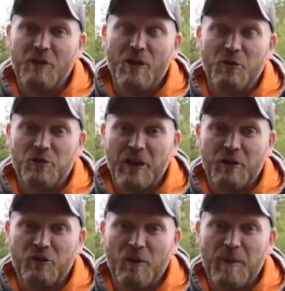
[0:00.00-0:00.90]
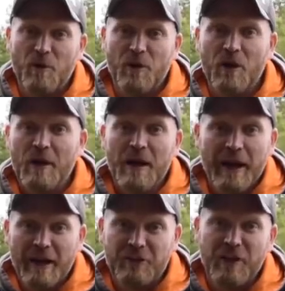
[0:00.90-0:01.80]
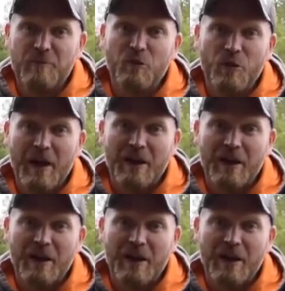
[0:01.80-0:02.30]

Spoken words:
to the local tackle shop owner and asking him to